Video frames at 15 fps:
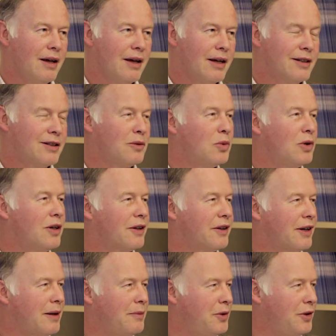Is the work
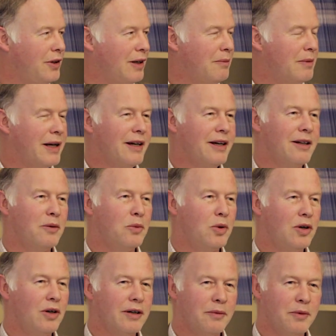that I'm doing making the
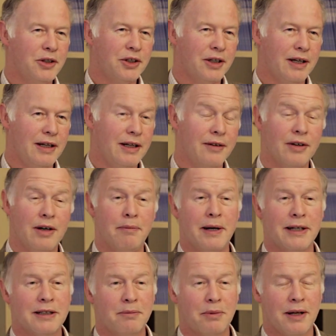world in which I live a
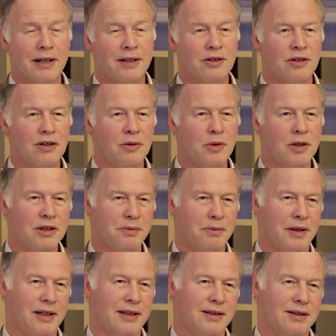better place or a worse
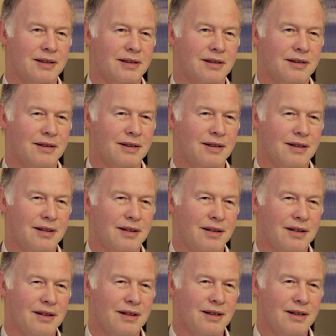place?
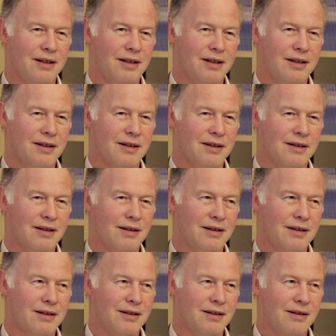Yeah?
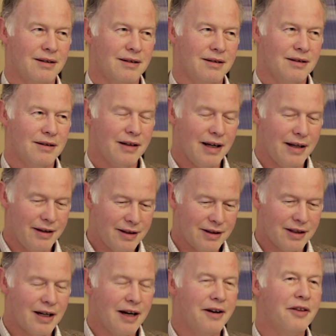So again, these
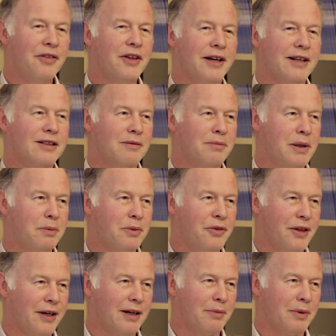are the kind of things that people
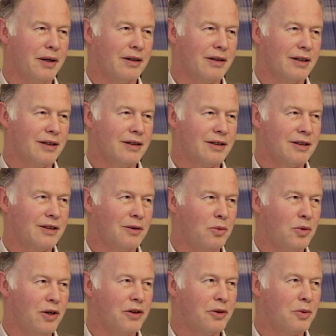think about. Is this a
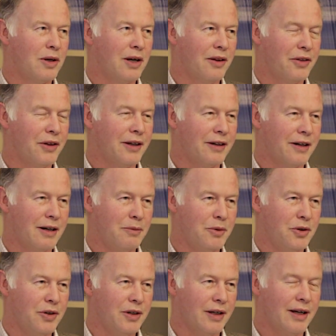worthwhile thing that I'm
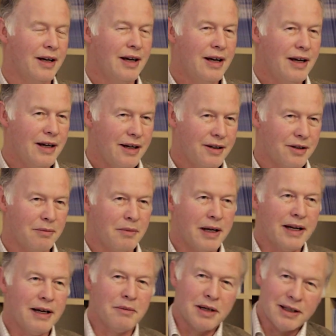doing? Is it
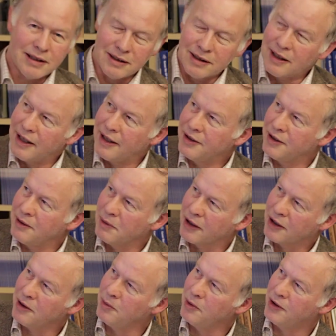making my society, my
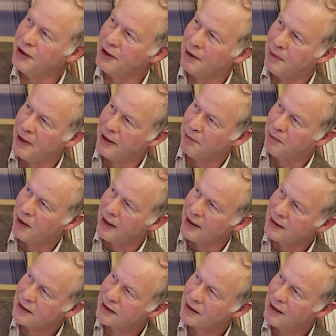community a better
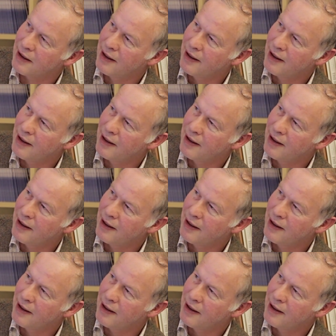place?